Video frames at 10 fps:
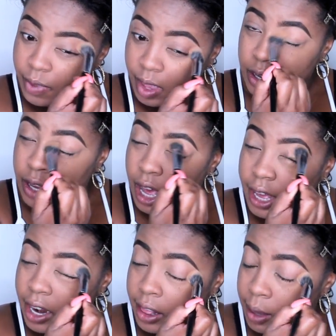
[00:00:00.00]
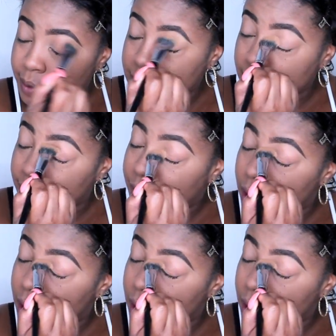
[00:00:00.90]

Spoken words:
So y'all gotta leave me some